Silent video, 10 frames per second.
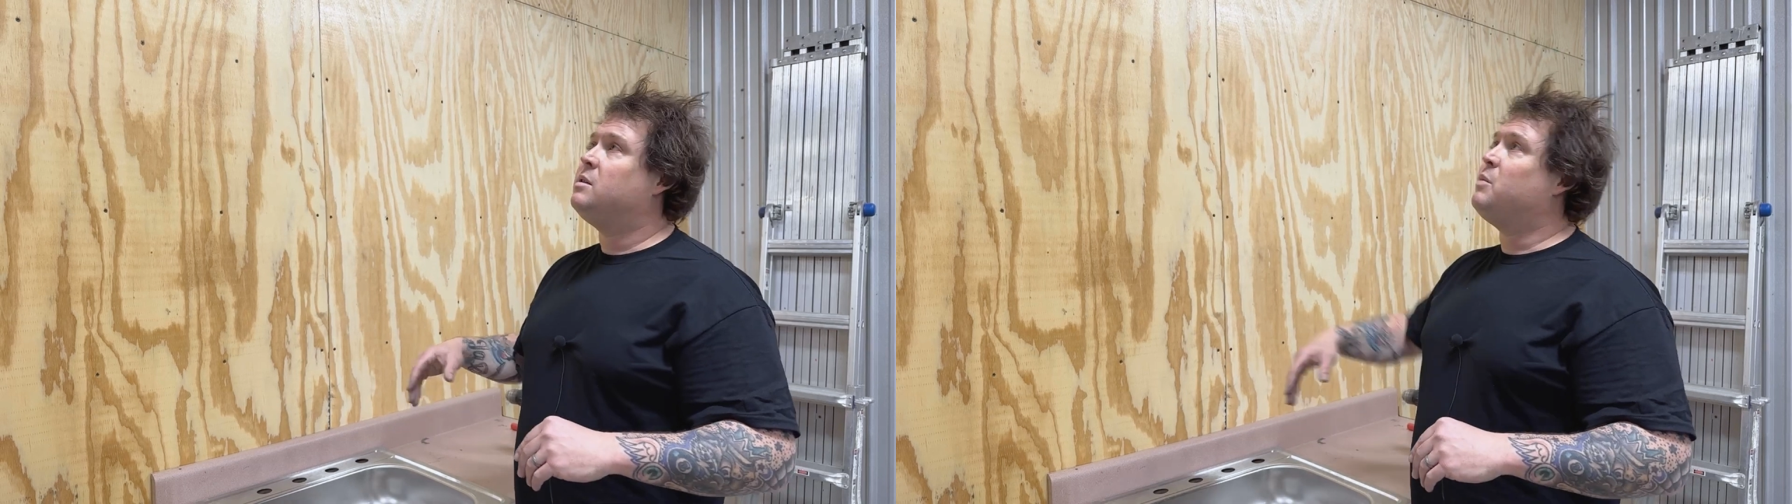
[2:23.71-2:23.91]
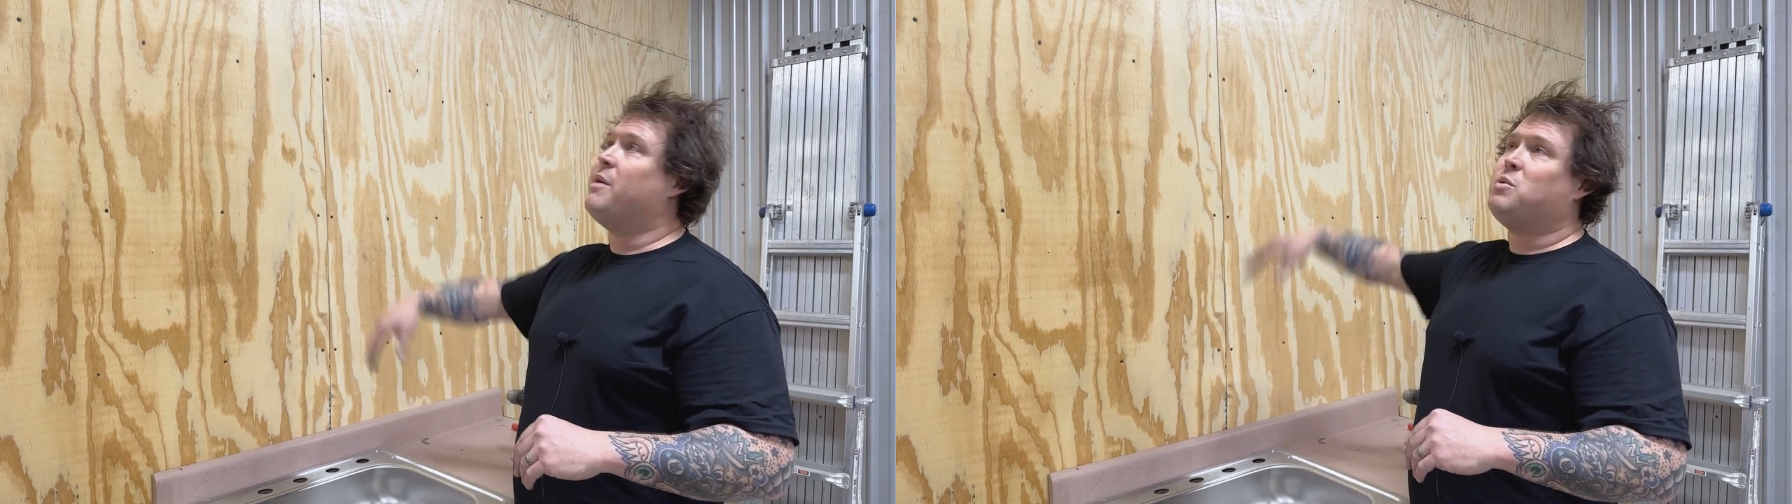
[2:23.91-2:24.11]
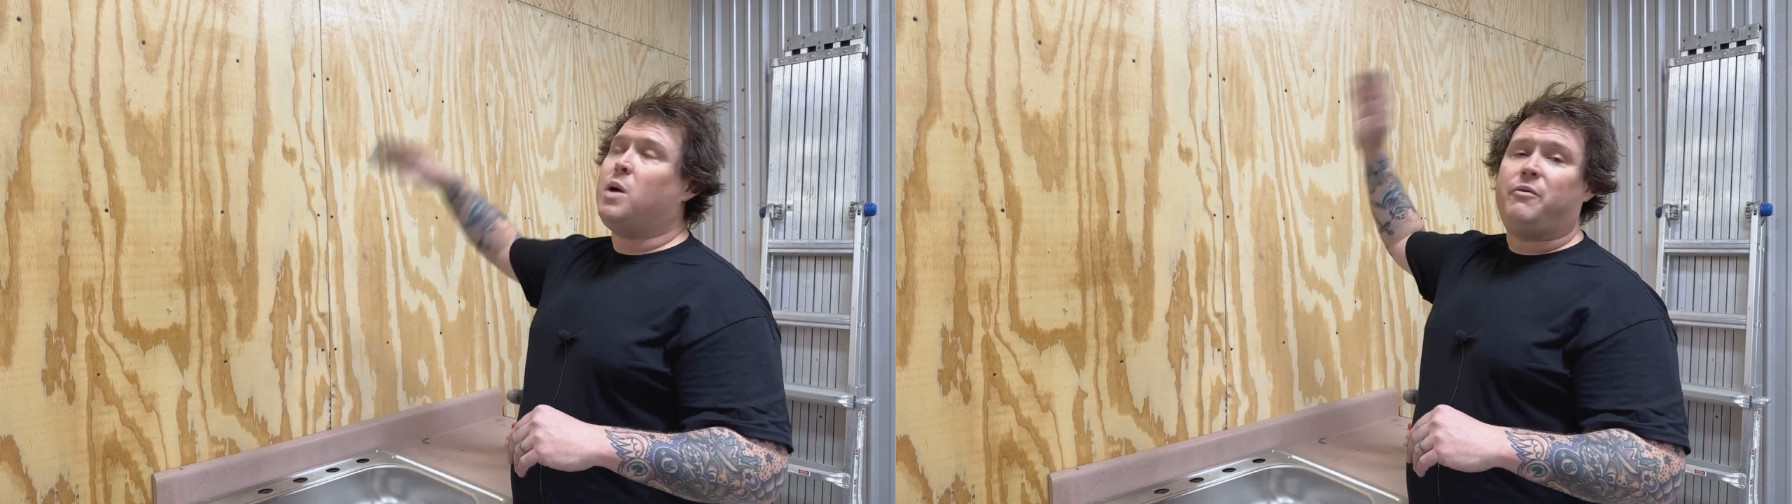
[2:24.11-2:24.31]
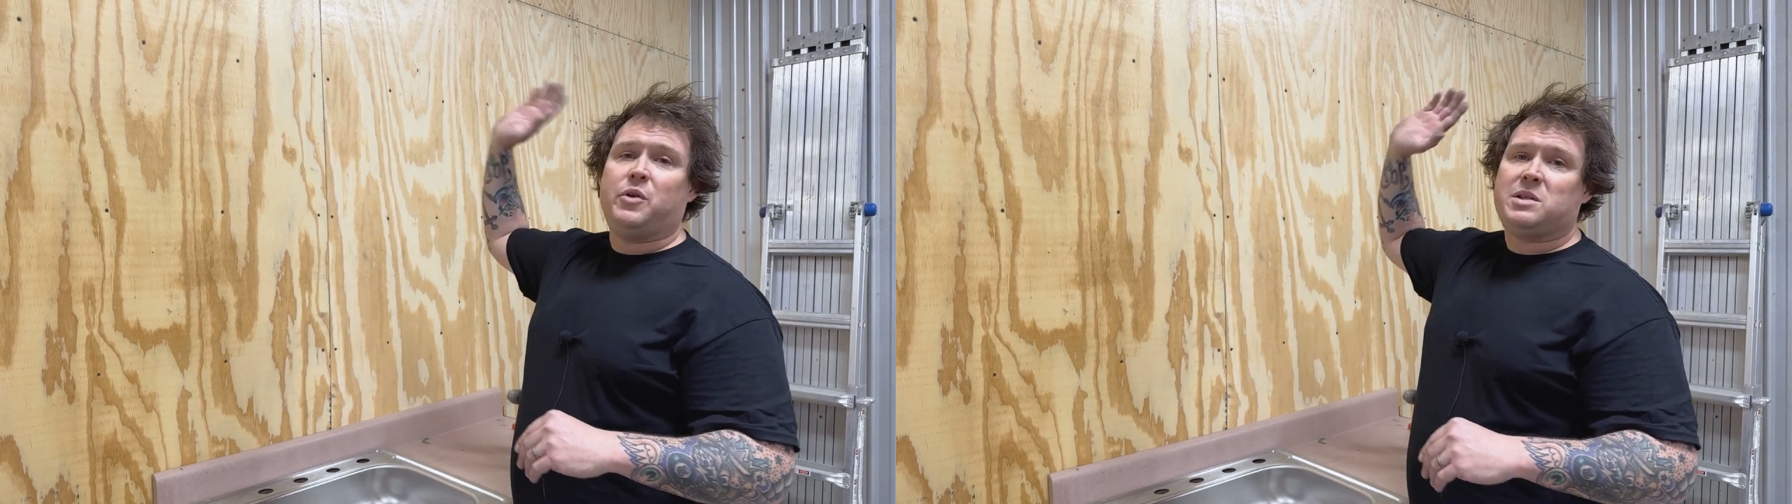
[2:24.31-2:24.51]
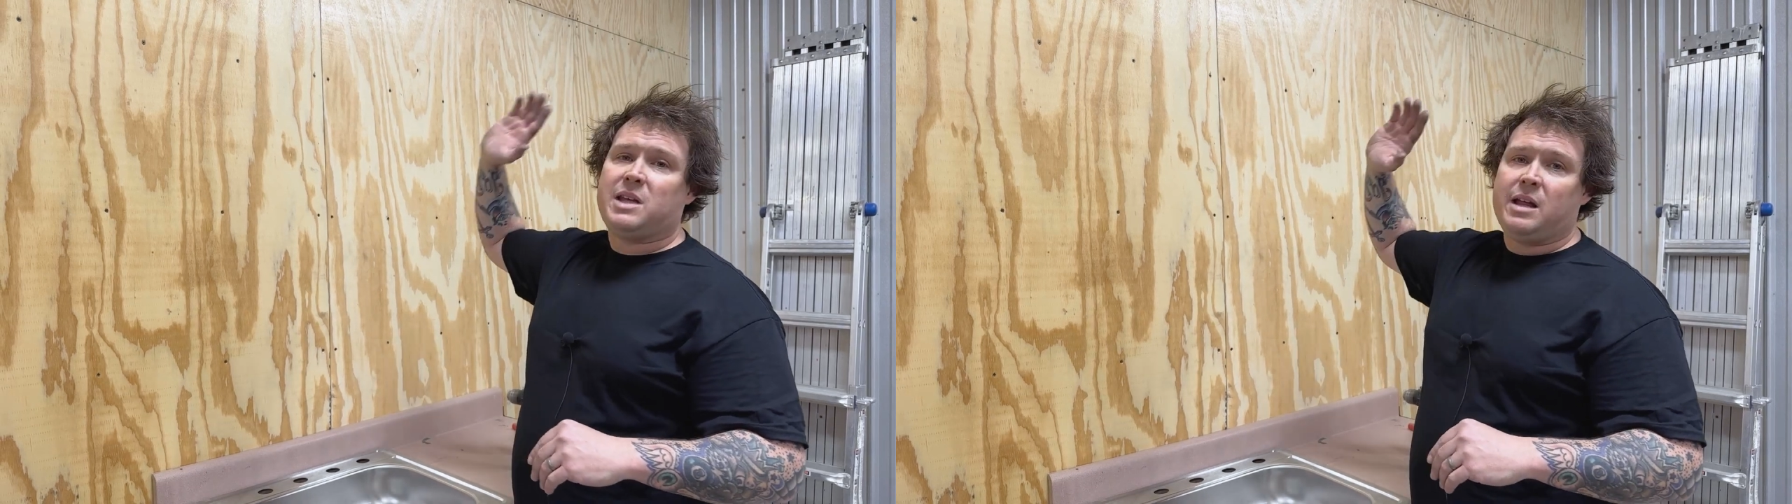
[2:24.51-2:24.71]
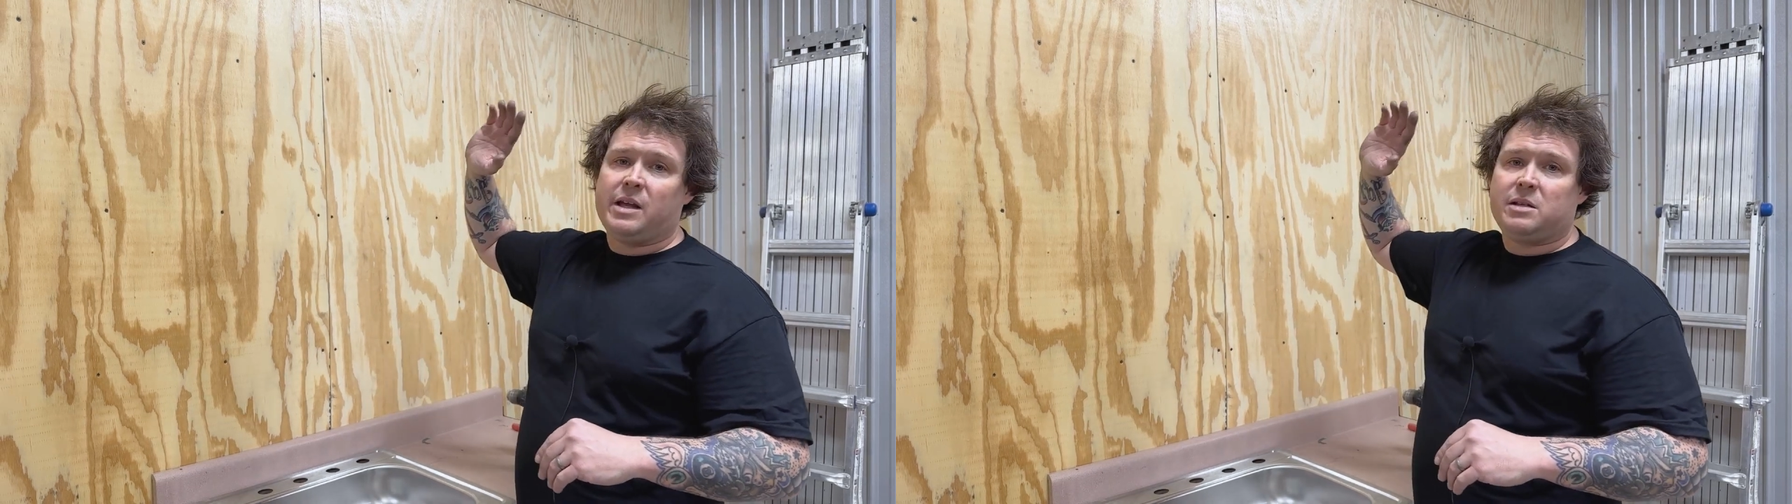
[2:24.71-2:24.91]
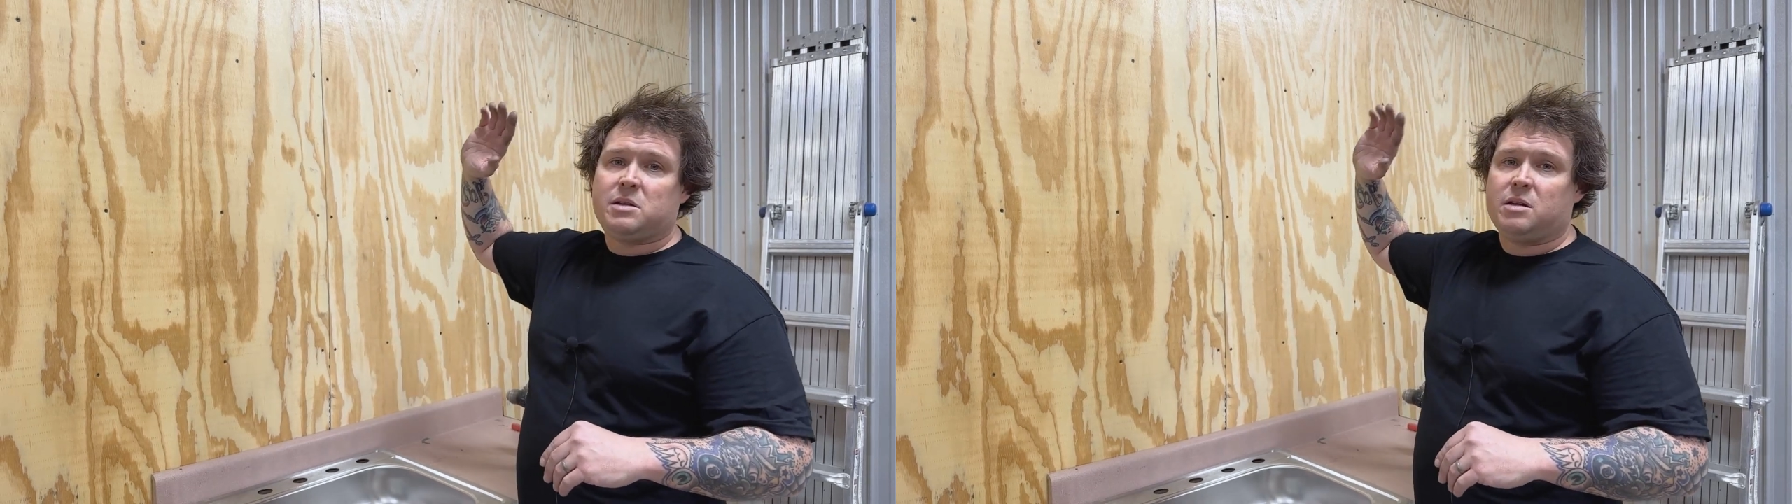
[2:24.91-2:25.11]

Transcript: We have 12-foot ceilings.